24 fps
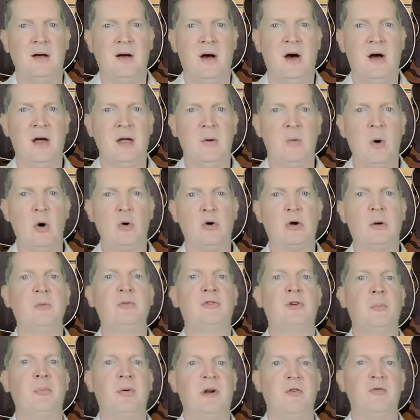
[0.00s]
Hi, welcome
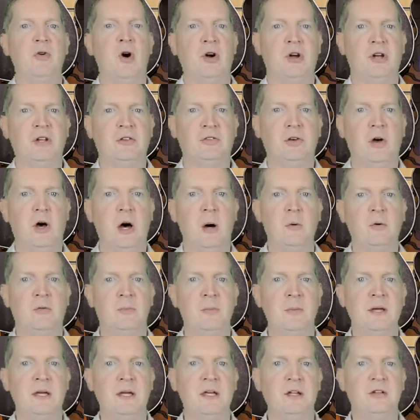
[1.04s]
to Brit Rock Guitar with
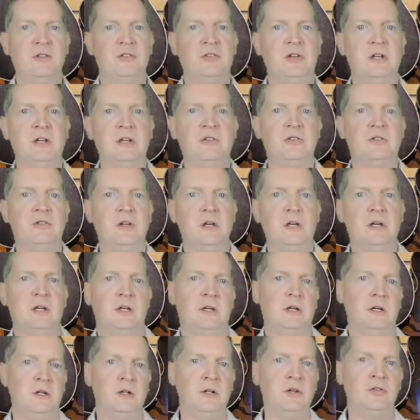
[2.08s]
me,
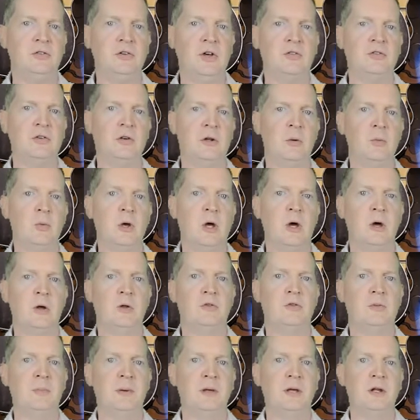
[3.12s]
TC. In this session we're
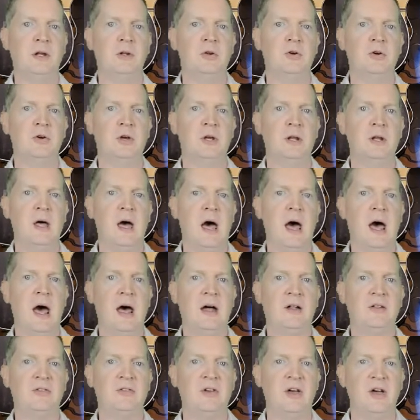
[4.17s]
going to be looking
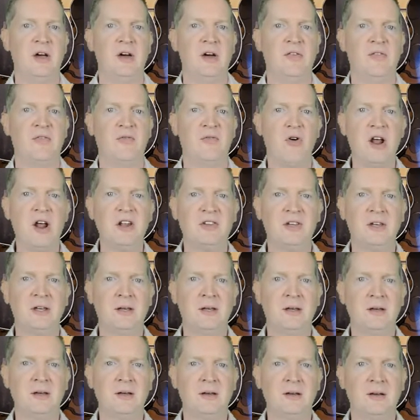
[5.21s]
at
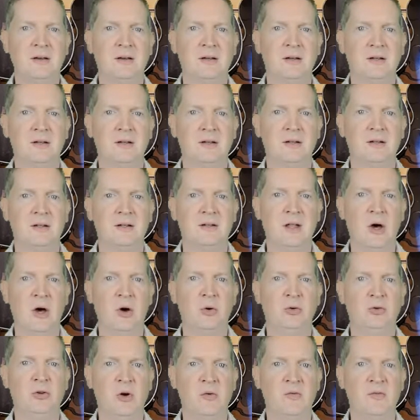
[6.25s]
fretting.
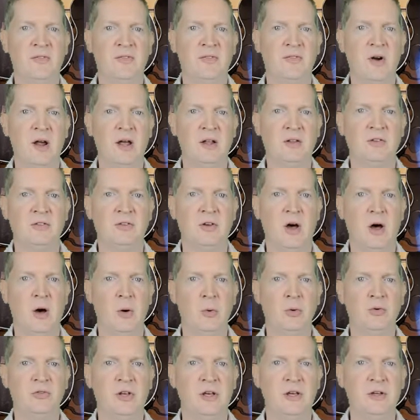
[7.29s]
No, don't fret, I
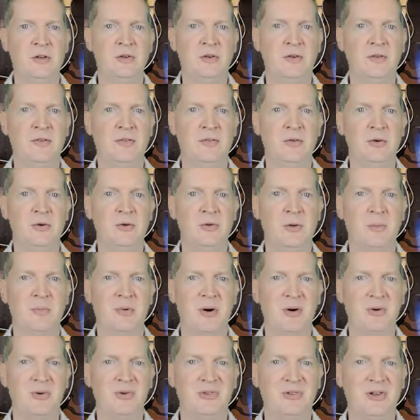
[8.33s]
will take you through the
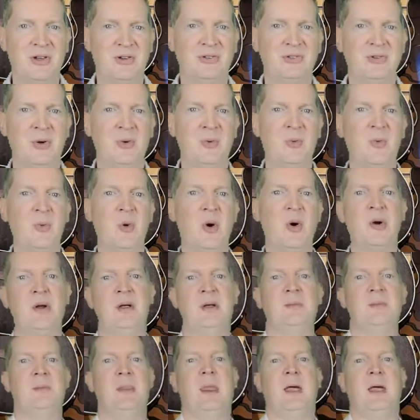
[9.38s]
process, don't worry.